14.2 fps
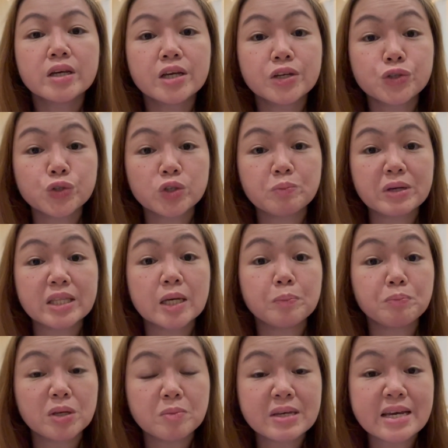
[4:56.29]
it should be the
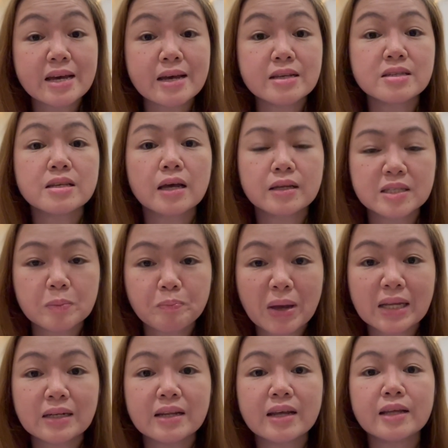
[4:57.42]
PBS
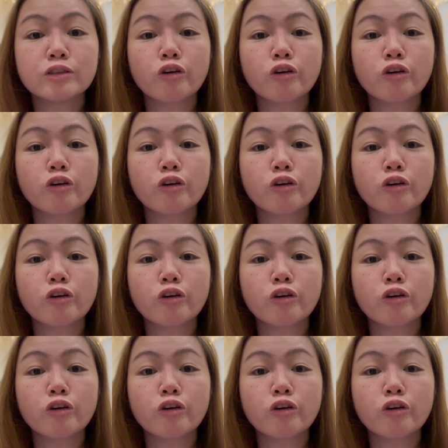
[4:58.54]
dependent